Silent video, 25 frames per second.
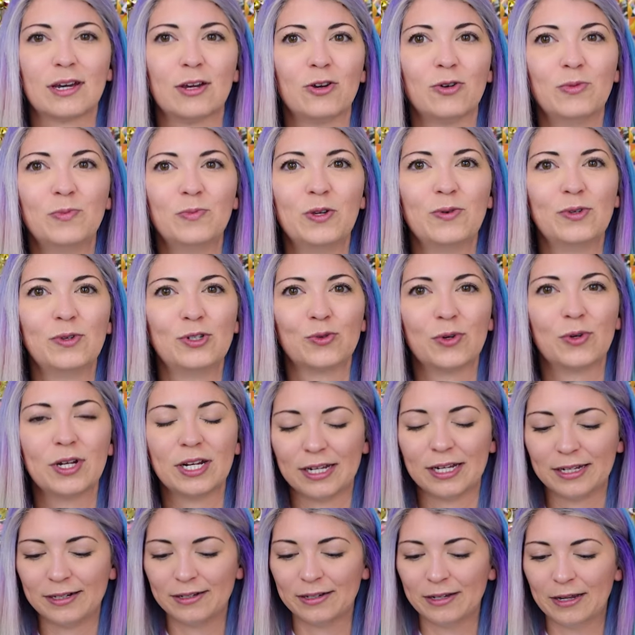I hope you enjoyed
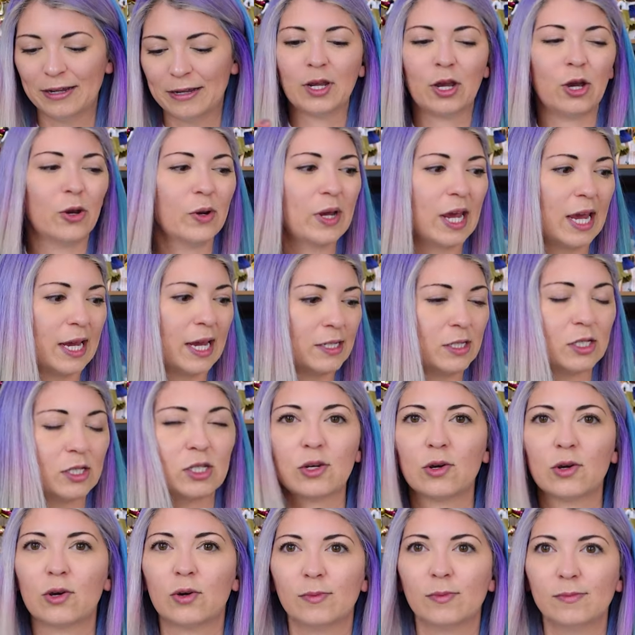it. Okay,
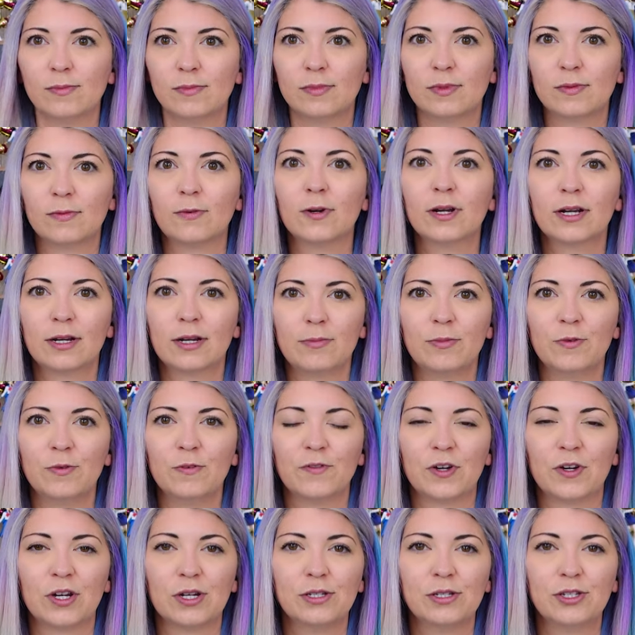so we're gonna
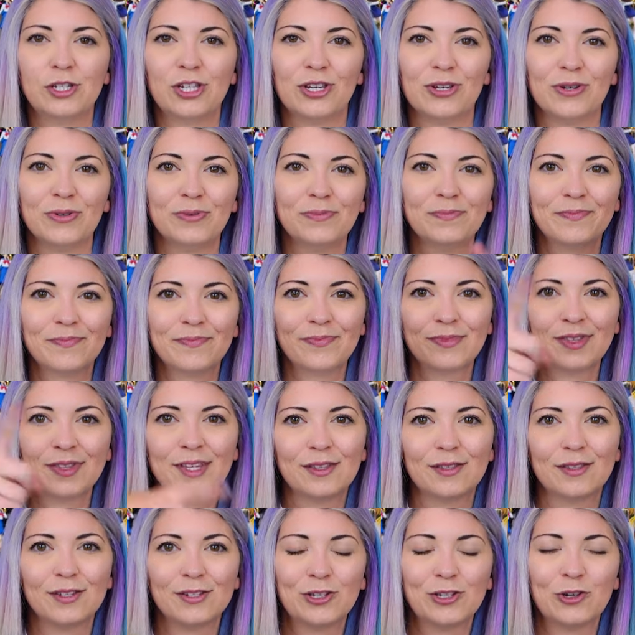move on to
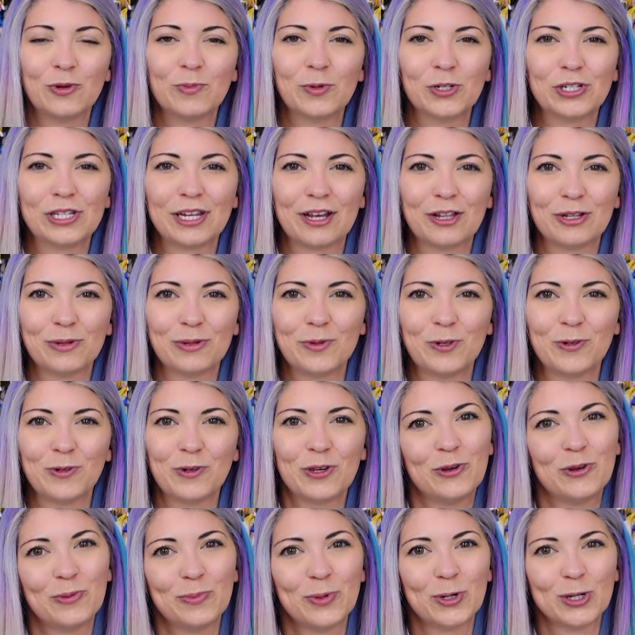the Super Sailor Moon
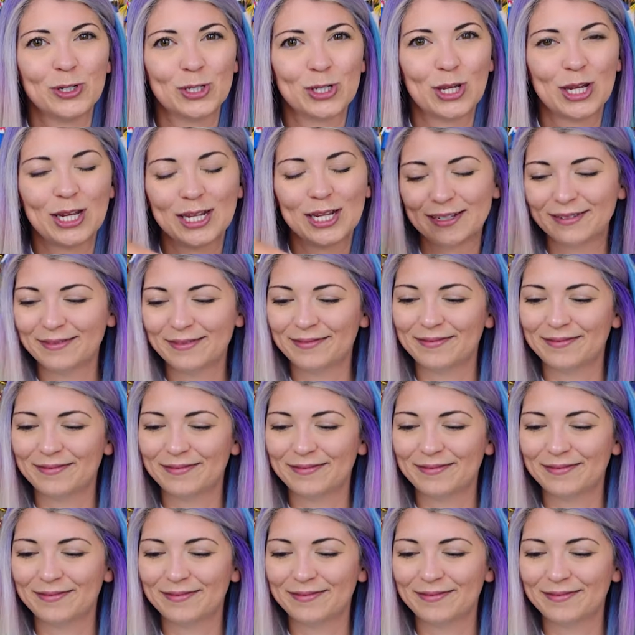Cute Posket.